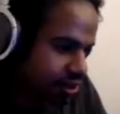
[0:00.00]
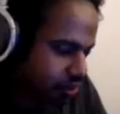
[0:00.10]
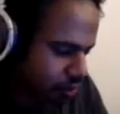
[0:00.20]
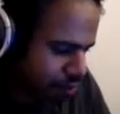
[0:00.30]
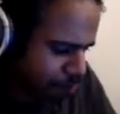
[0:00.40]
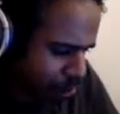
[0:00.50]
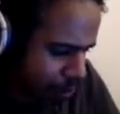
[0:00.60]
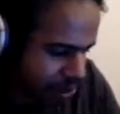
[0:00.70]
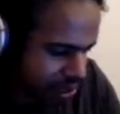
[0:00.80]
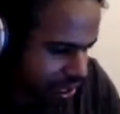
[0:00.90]
What
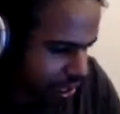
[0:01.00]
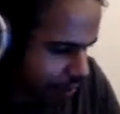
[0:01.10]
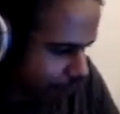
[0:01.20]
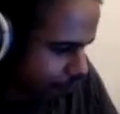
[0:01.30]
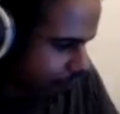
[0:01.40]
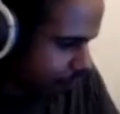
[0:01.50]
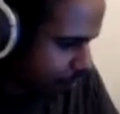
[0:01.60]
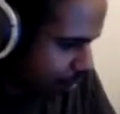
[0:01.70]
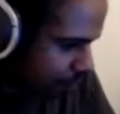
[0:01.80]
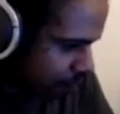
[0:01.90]
button was that?
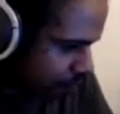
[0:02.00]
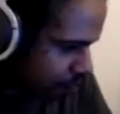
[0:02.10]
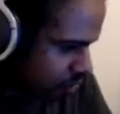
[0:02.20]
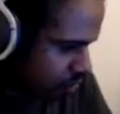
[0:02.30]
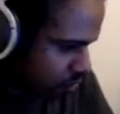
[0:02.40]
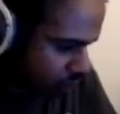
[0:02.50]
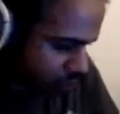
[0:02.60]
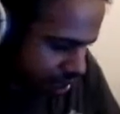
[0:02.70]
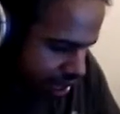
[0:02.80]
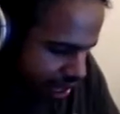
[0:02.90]
Um,
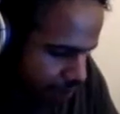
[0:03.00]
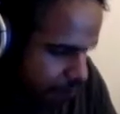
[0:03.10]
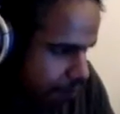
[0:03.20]
story. M.